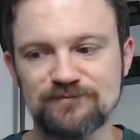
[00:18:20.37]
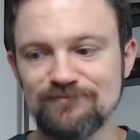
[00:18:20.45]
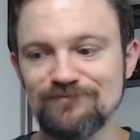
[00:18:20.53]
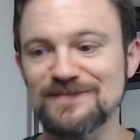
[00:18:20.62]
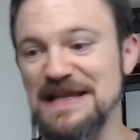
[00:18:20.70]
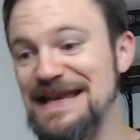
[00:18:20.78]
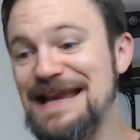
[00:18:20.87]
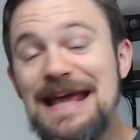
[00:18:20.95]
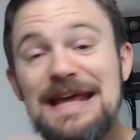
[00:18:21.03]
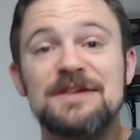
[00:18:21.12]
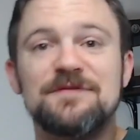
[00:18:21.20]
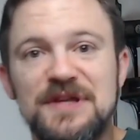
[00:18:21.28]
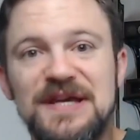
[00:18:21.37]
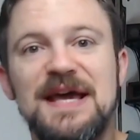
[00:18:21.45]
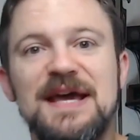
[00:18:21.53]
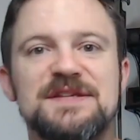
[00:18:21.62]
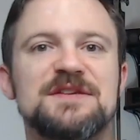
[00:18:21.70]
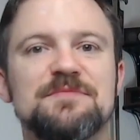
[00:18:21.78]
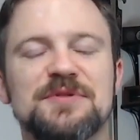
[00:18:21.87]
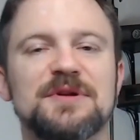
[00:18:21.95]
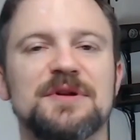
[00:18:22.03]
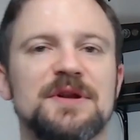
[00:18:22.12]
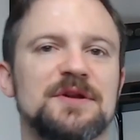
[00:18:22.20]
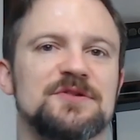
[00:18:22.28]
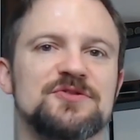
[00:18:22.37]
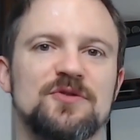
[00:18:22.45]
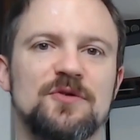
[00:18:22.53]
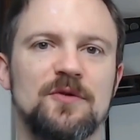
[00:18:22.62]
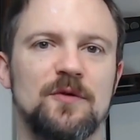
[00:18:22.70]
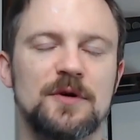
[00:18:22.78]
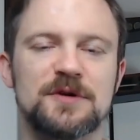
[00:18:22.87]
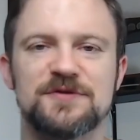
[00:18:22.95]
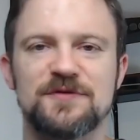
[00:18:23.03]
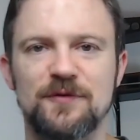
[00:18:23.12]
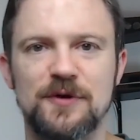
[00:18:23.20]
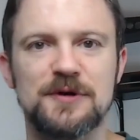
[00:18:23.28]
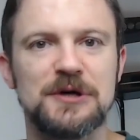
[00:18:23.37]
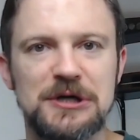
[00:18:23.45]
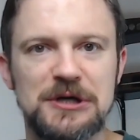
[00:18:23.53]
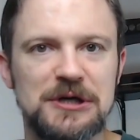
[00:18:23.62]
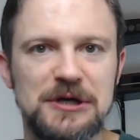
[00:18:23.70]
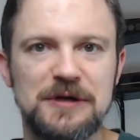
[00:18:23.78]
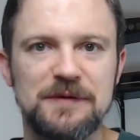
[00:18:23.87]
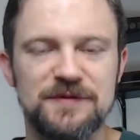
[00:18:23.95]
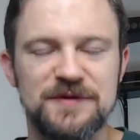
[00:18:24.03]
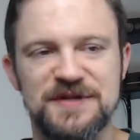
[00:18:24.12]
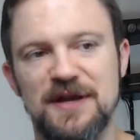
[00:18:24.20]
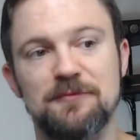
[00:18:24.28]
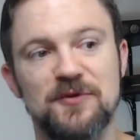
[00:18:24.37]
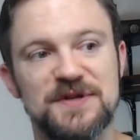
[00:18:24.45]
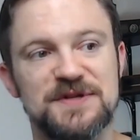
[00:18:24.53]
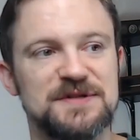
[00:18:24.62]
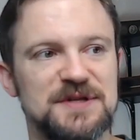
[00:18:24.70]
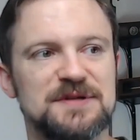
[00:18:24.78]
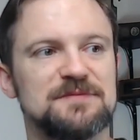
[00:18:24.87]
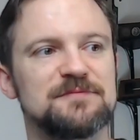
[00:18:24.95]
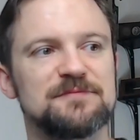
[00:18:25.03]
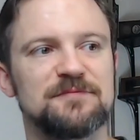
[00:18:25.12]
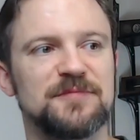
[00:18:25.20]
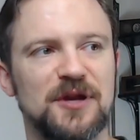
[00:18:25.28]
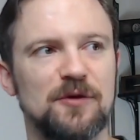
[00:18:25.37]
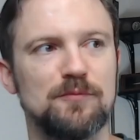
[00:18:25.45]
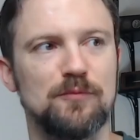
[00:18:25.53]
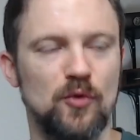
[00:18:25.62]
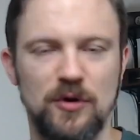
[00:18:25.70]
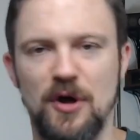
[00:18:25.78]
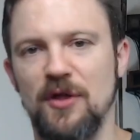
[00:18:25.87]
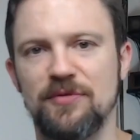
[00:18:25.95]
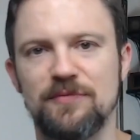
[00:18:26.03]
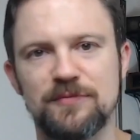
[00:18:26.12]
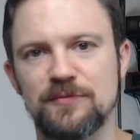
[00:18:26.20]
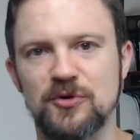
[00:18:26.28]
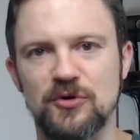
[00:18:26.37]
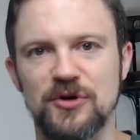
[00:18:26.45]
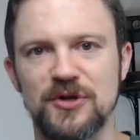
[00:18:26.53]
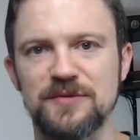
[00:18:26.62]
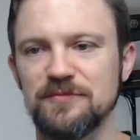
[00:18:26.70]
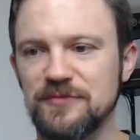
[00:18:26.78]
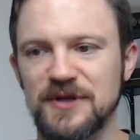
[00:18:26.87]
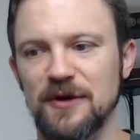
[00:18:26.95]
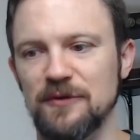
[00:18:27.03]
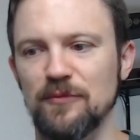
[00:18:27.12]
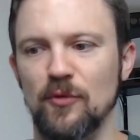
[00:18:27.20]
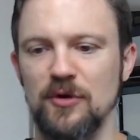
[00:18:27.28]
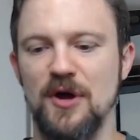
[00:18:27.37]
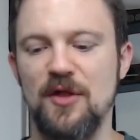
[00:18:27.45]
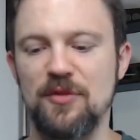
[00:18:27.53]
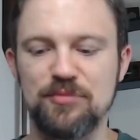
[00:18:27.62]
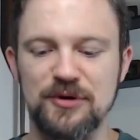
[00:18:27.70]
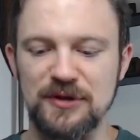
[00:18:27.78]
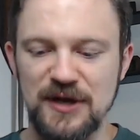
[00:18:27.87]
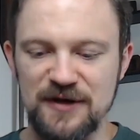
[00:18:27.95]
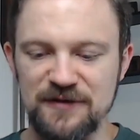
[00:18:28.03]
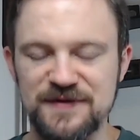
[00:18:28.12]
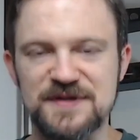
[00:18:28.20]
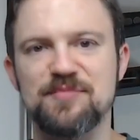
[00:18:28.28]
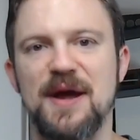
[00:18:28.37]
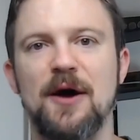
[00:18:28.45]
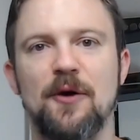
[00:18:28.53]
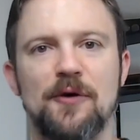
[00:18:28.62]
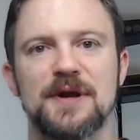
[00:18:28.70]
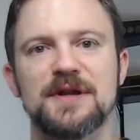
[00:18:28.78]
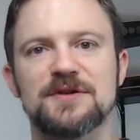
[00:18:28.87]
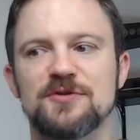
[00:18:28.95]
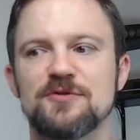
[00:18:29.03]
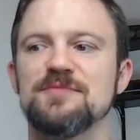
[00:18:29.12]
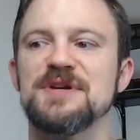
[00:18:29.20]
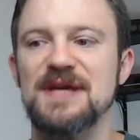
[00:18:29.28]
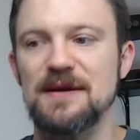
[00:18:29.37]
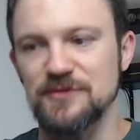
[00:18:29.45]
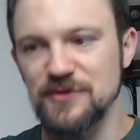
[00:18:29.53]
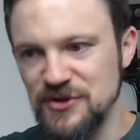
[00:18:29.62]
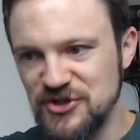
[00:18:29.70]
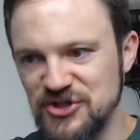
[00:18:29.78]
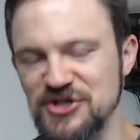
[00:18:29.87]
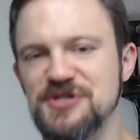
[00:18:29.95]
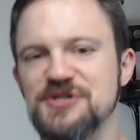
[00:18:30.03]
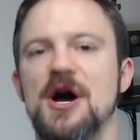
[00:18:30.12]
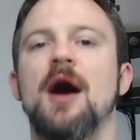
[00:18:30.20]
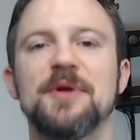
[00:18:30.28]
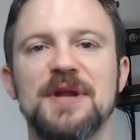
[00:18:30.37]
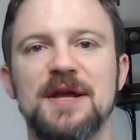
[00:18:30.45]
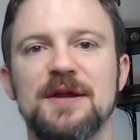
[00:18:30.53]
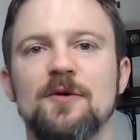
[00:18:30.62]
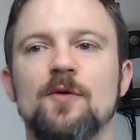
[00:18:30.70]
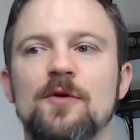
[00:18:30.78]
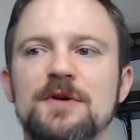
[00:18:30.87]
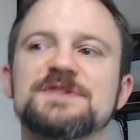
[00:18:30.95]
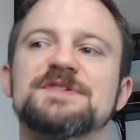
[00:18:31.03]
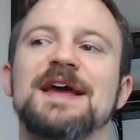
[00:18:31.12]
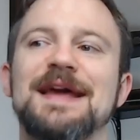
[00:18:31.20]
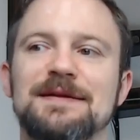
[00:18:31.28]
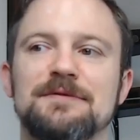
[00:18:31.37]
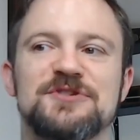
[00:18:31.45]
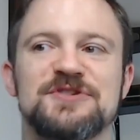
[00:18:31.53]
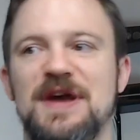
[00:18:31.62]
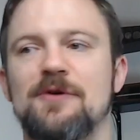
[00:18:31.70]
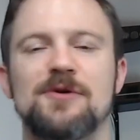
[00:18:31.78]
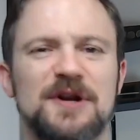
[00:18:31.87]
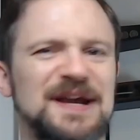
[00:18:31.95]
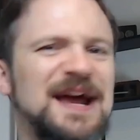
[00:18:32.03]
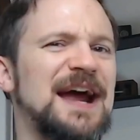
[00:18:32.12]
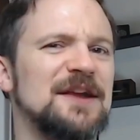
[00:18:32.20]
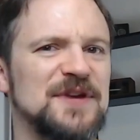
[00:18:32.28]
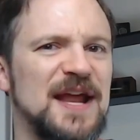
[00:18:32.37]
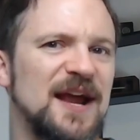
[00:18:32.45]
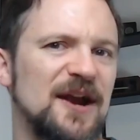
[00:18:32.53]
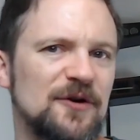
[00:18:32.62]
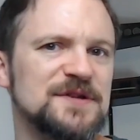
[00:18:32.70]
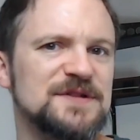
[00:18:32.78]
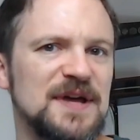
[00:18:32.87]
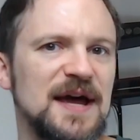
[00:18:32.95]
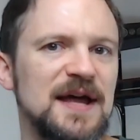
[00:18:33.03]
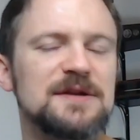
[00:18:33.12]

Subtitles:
natively has the ability to control orcs for the same reason that, you know, Morgoth could. You know, Morgoth put a lot of his power into being able to just dominate orcs, and Sauron kind of inherits that.